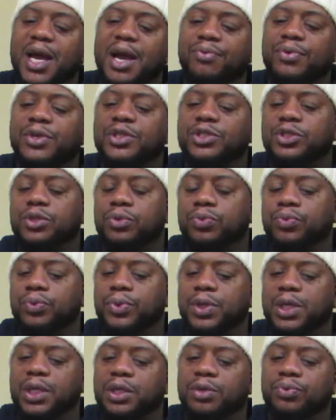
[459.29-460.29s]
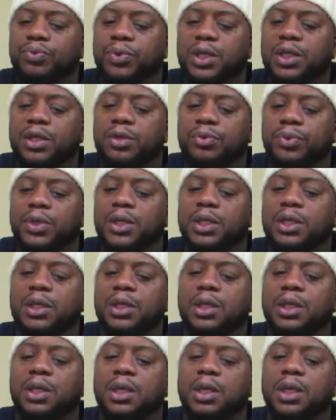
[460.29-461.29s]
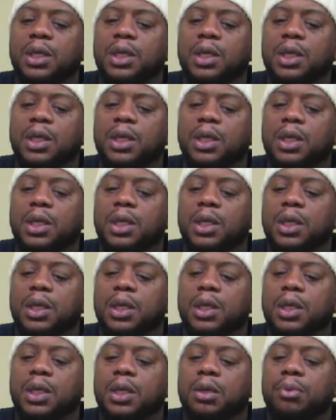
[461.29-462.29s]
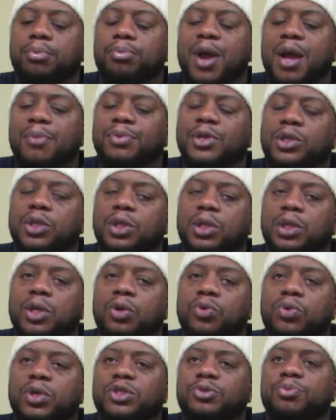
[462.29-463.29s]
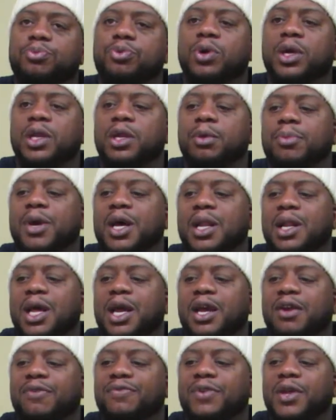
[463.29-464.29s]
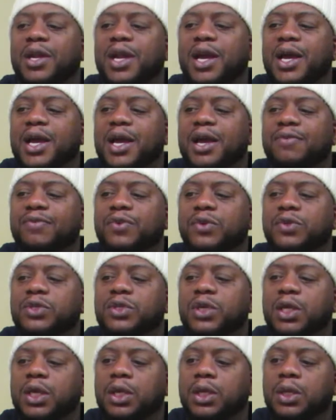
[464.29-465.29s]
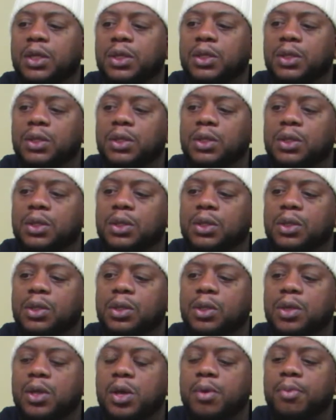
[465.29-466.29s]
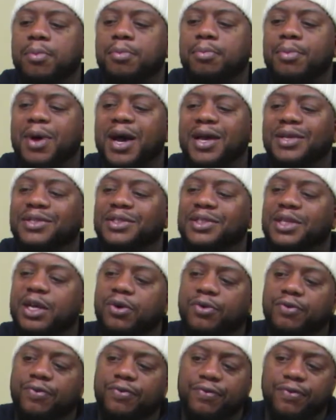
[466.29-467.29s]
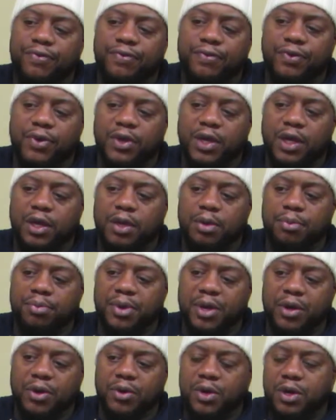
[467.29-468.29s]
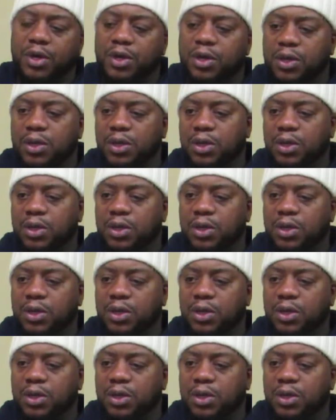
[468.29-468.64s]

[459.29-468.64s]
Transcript: reached a really, really, really, probably the lowest point in my life that I ever seen myself in the mirror